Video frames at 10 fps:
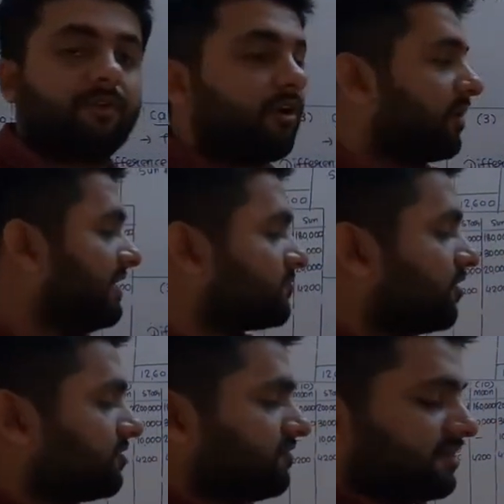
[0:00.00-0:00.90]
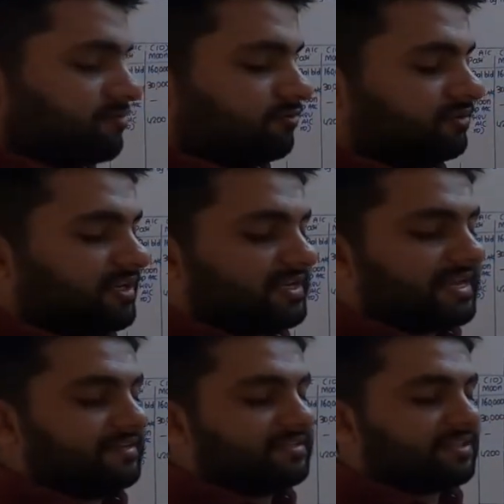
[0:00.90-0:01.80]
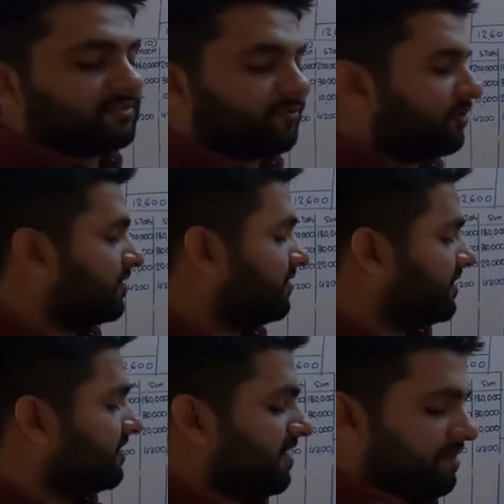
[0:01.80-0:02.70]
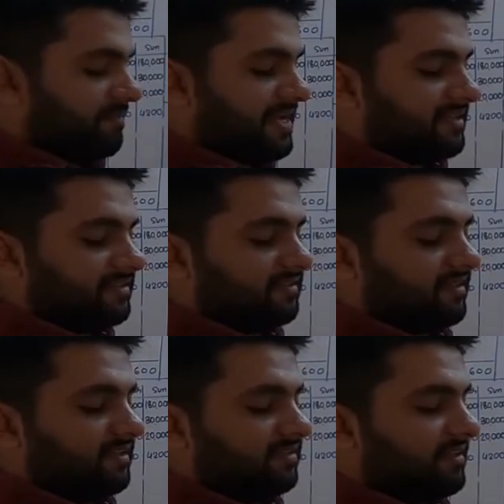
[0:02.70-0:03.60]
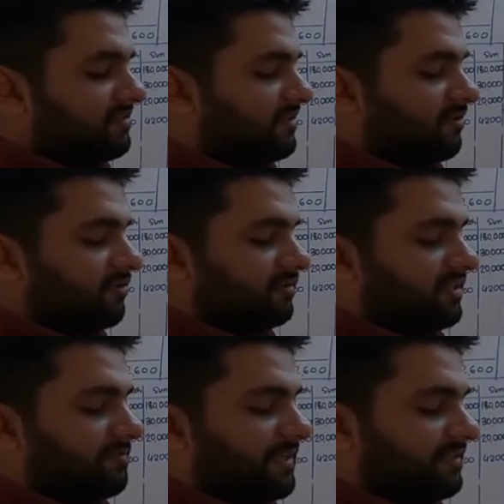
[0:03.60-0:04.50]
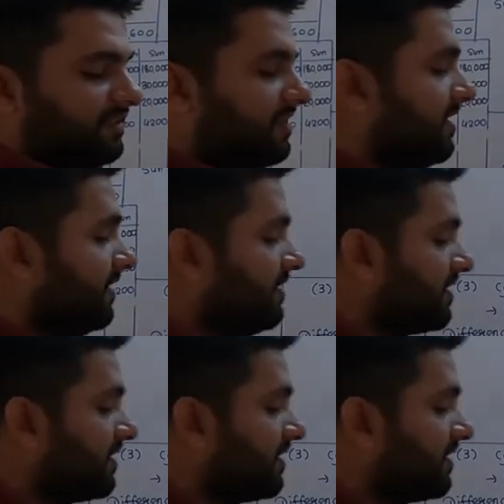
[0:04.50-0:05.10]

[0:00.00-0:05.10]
Or else what you can do, 396,400 minus 330,333.